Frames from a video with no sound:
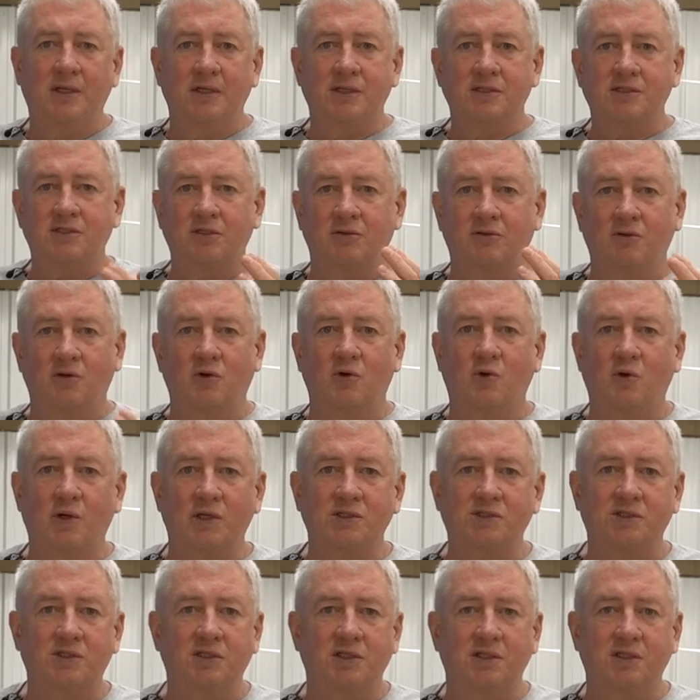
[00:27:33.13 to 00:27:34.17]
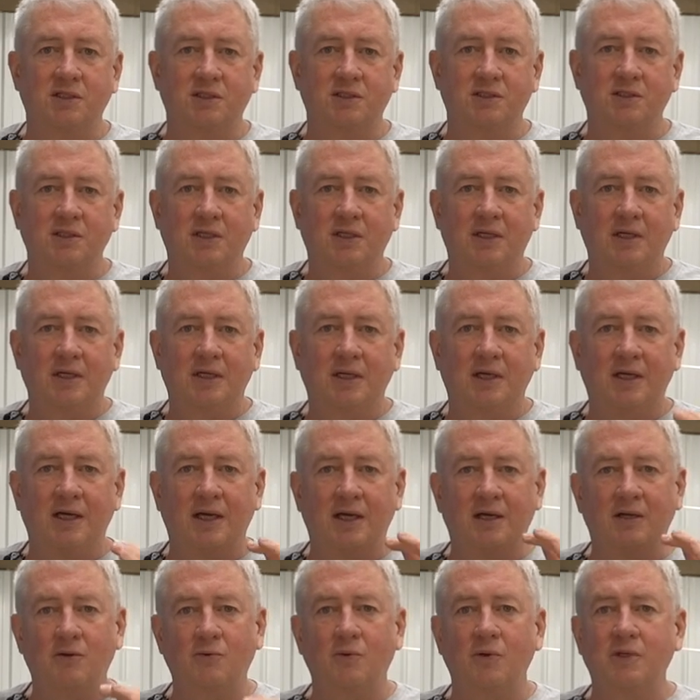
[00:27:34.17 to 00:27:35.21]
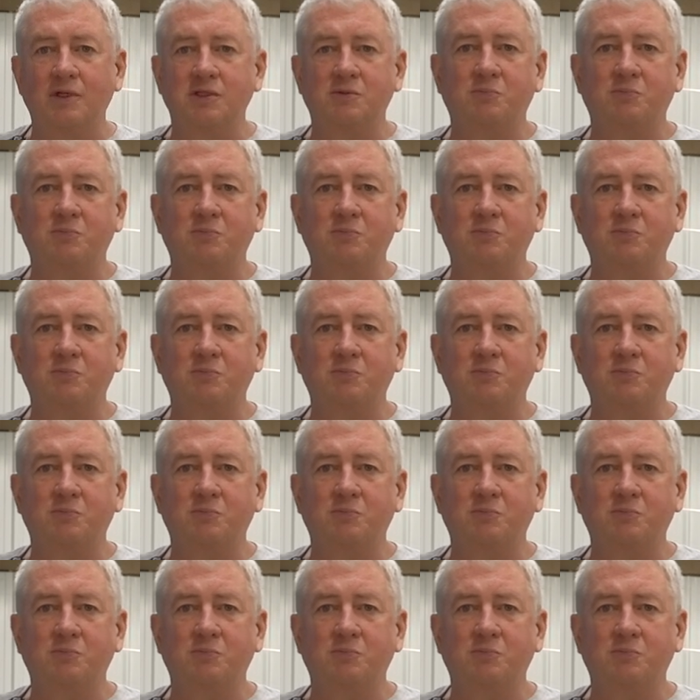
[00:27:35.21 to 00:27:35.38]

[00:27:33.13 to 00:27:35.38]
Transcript: So the question is, how do we